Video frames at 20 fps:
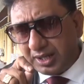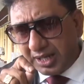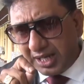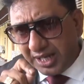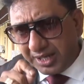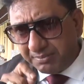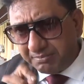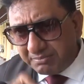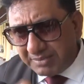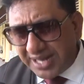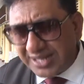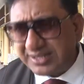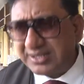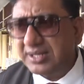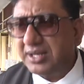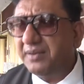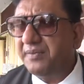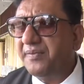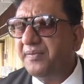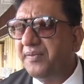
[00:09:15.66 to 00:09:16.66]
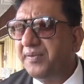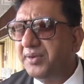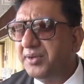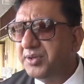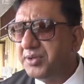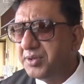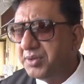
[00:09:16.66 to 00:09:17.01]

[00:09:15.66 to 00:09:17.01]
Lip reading: and massive